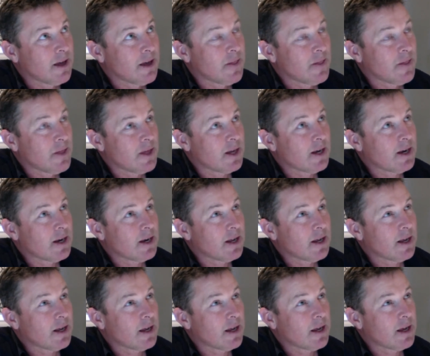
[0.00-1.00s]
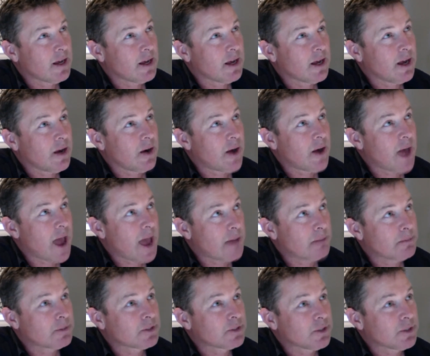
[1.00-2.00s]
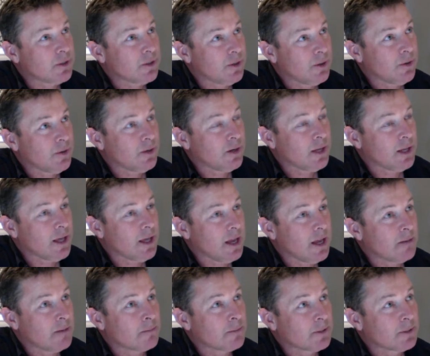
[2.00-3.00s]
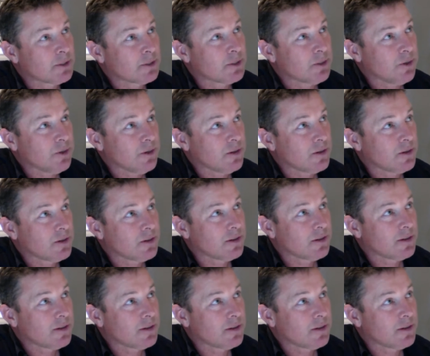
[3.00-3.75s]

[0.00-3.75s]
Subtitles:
that are absolutely in pursuit